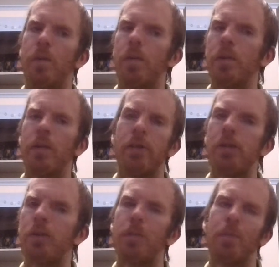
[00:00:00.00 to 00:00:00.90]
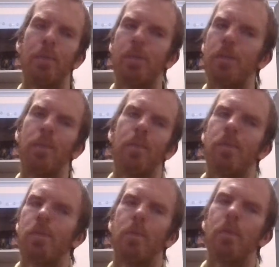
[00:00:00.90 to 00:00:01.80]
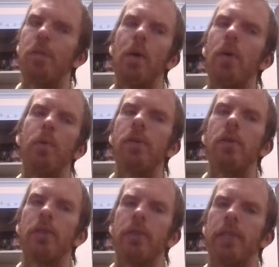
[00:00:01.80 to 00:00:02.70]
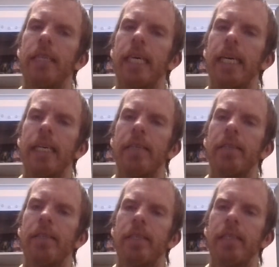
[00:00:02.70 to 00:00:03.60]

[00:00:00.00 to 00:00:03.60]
with no rules text.